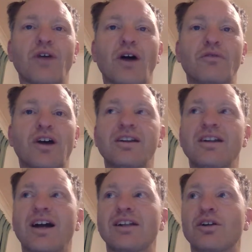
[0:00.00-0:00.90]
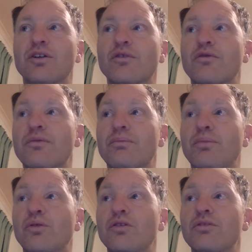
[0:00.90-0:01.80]
I've done a lot of
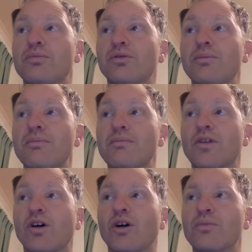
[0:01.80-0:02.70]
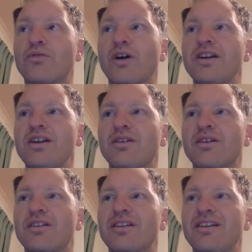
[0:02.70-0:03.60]
portable operating that